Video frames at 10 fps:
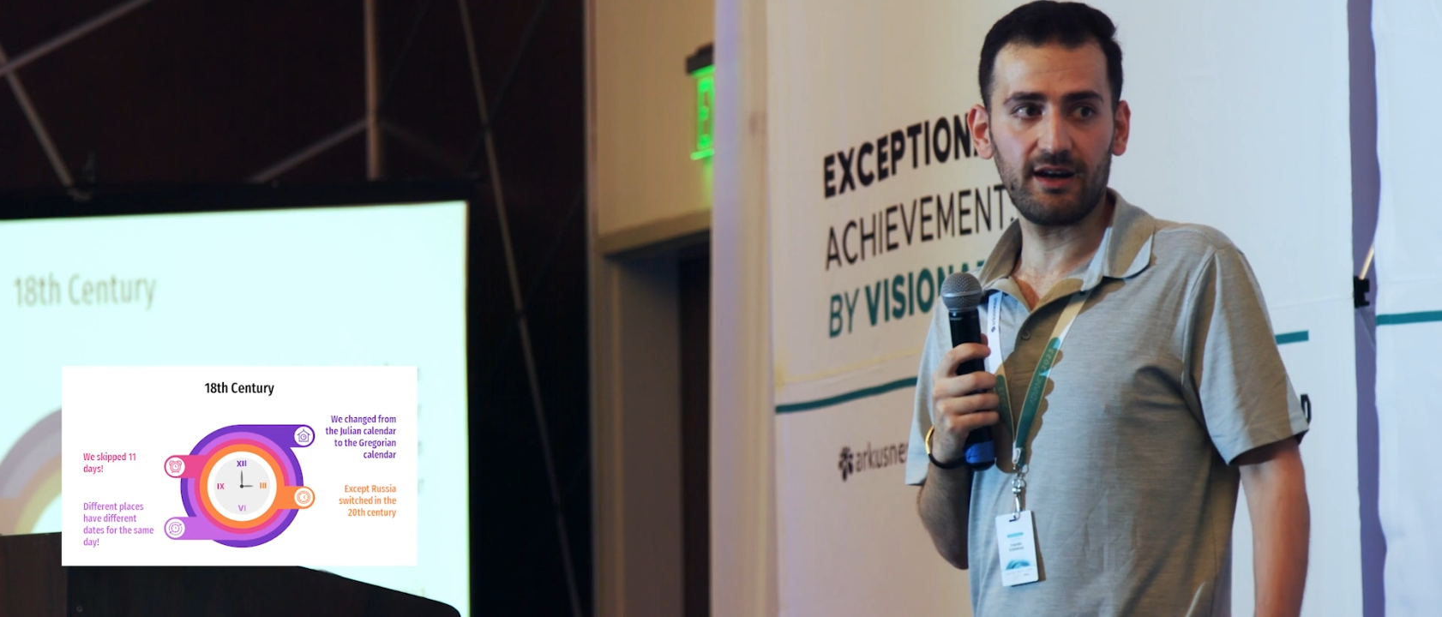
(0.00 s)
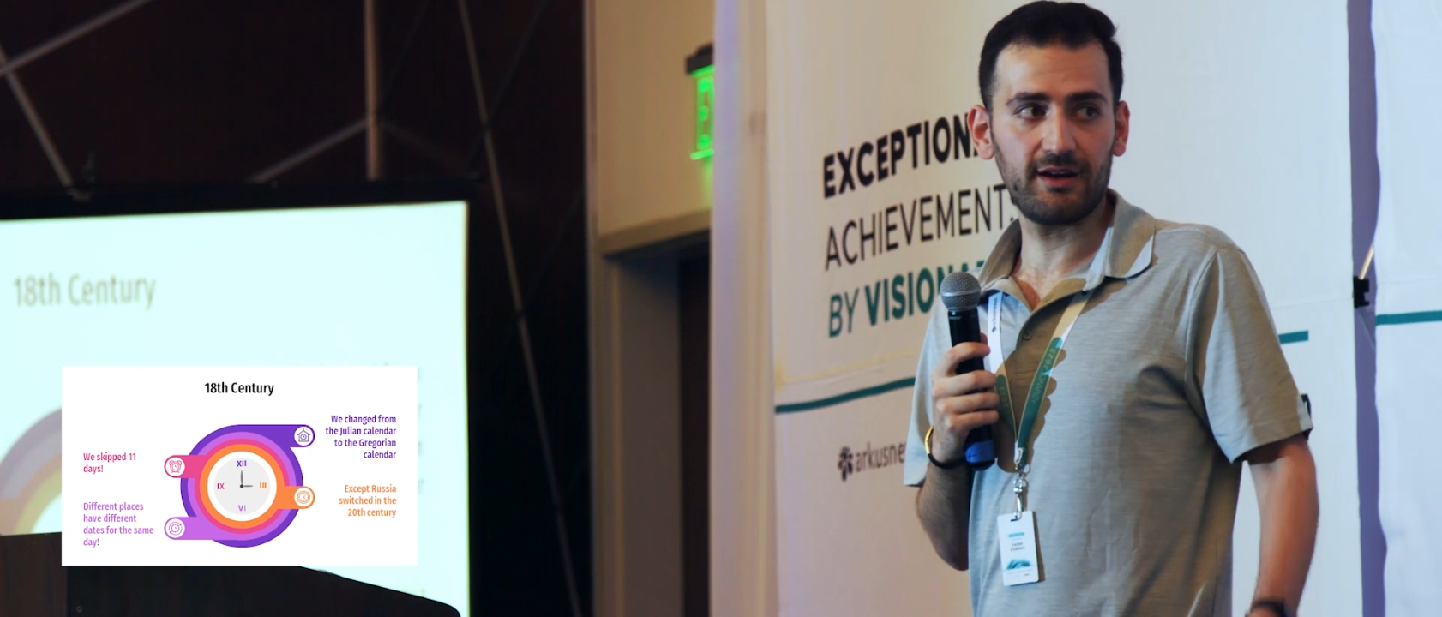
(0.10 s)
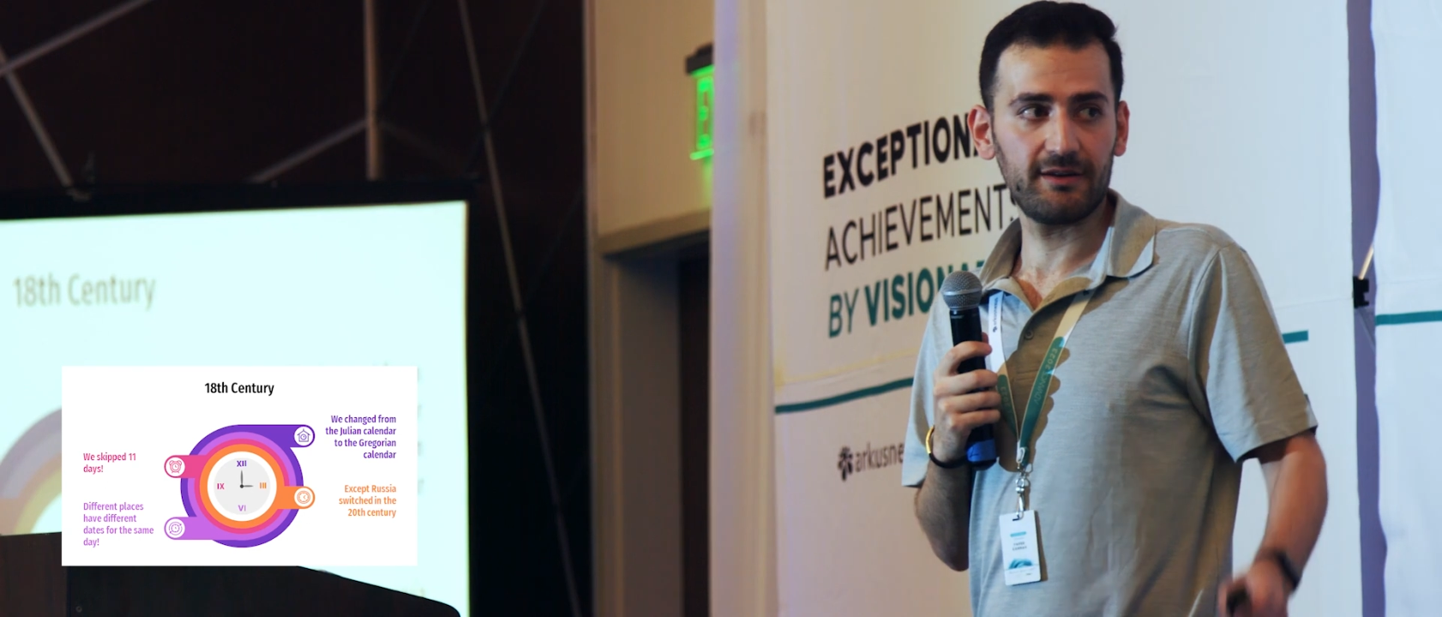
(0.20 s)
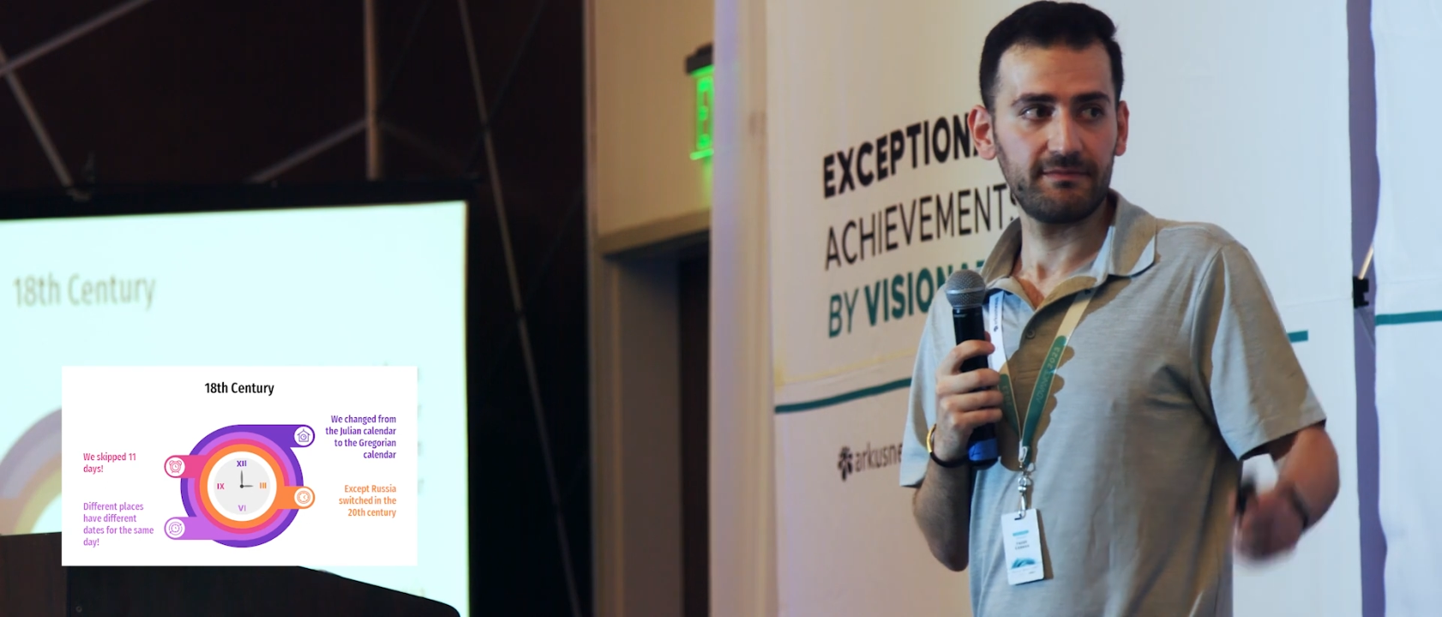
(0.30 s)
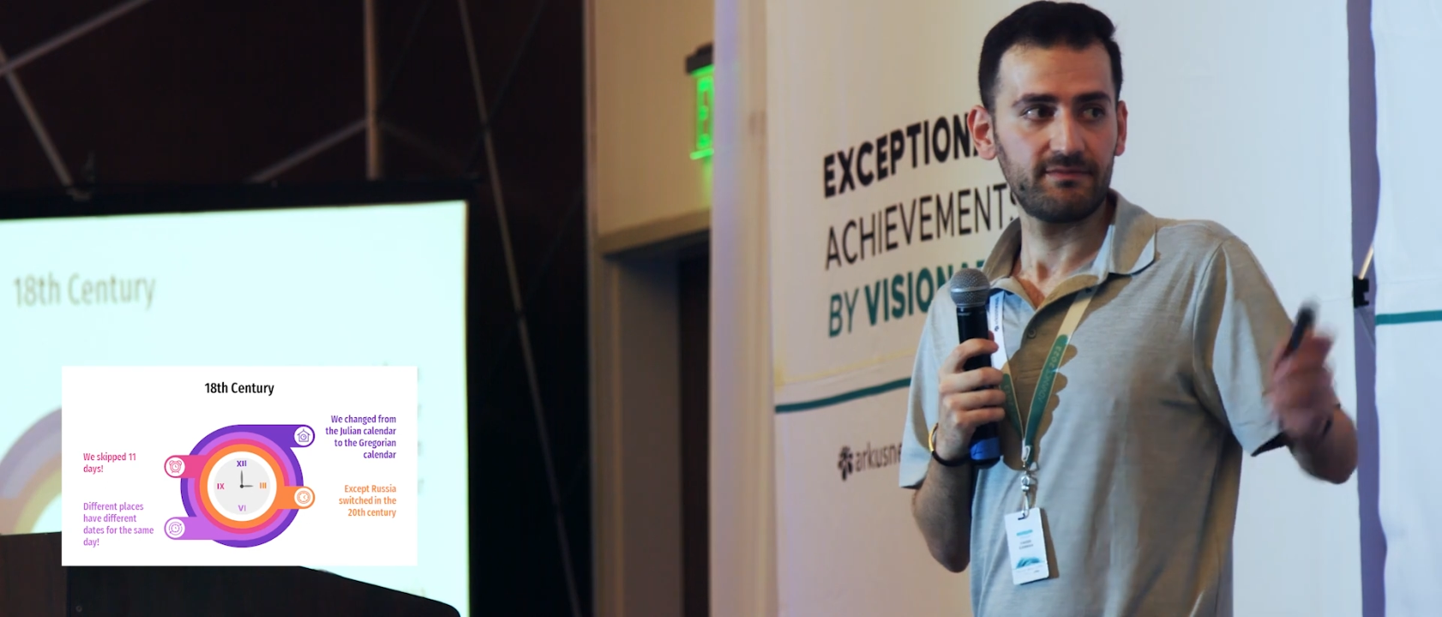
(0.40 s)

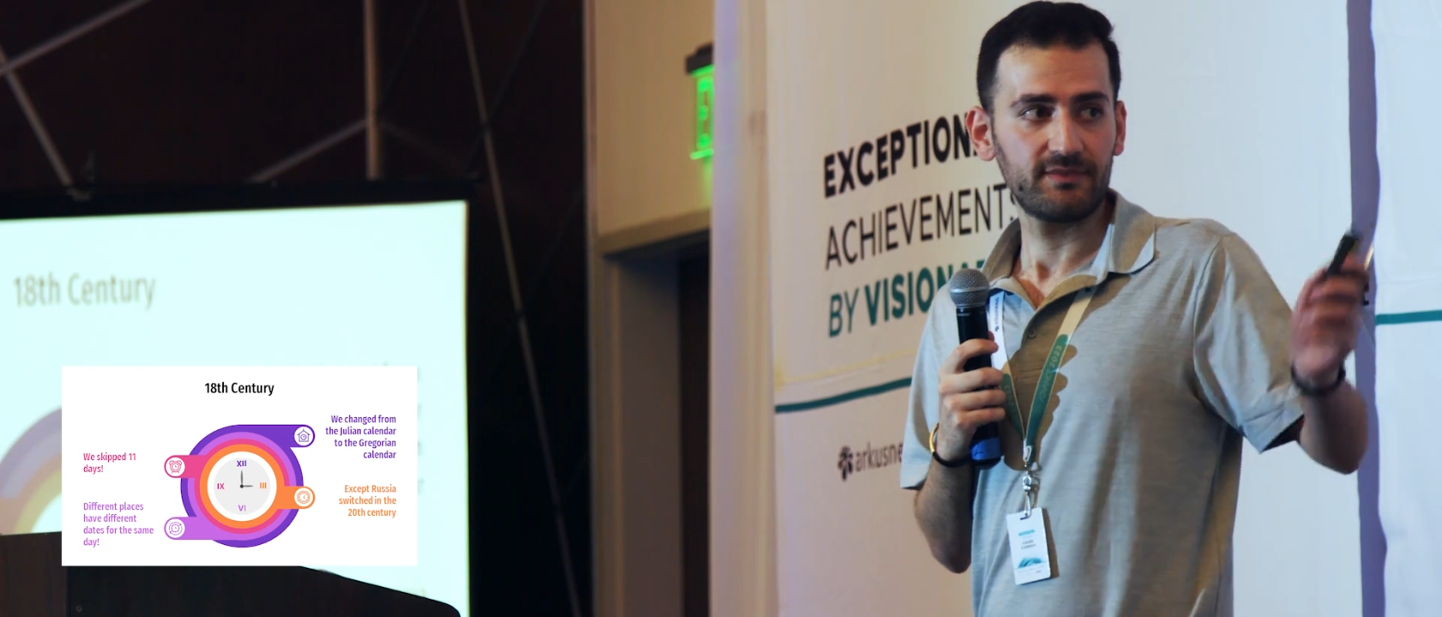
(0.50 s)
are